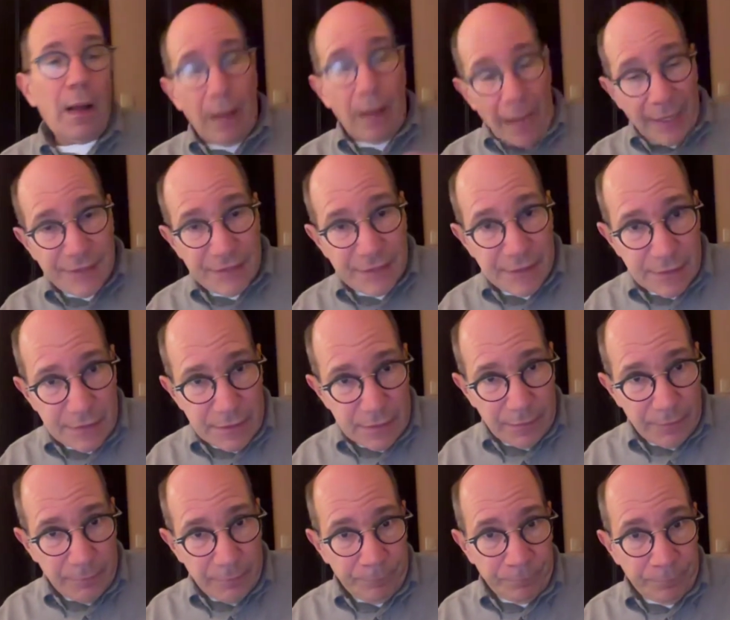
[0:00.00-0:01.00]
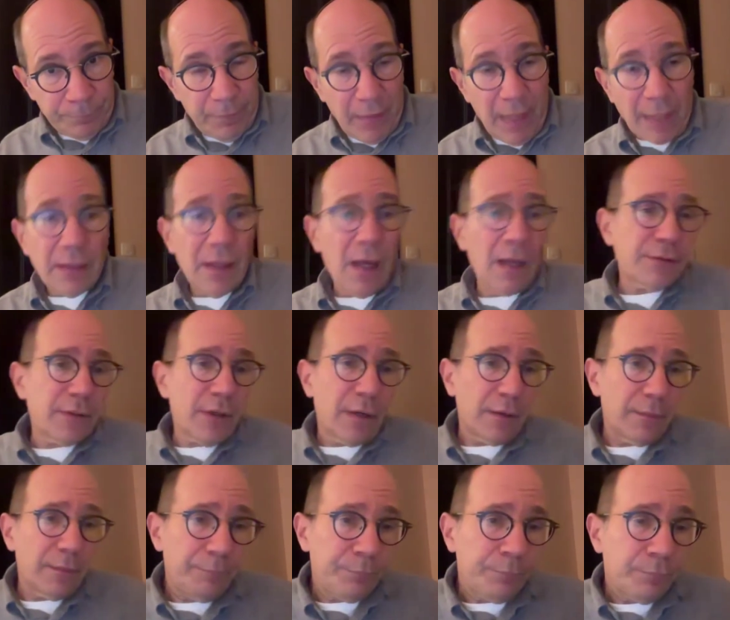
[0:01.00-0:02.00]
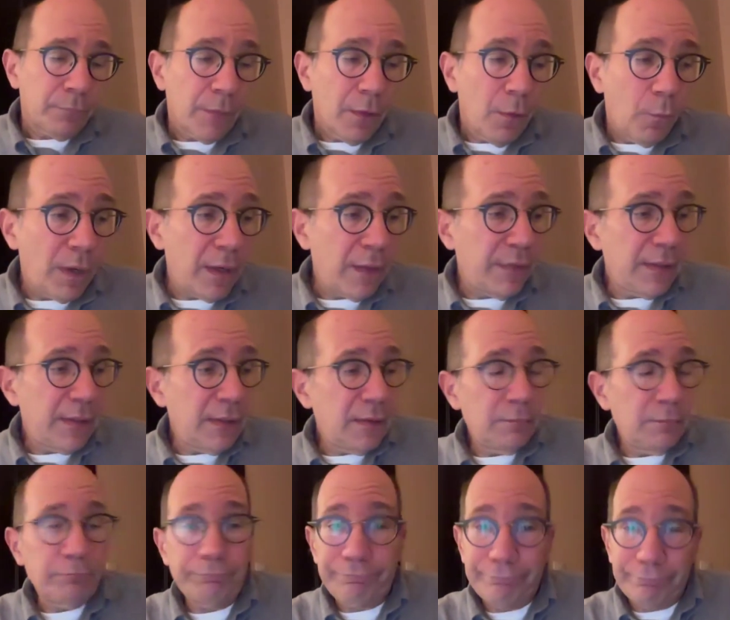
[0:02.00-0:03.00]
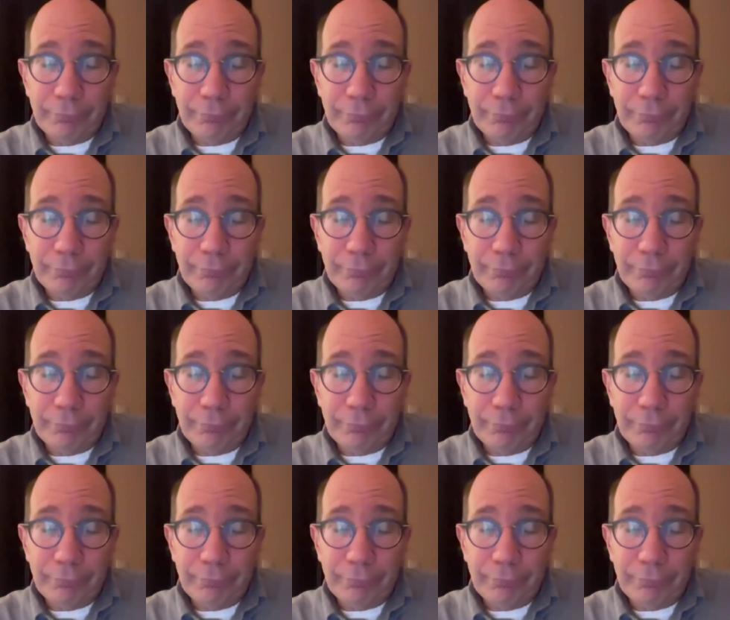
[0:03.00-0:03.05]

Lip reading: ISIS and Qatar. One of the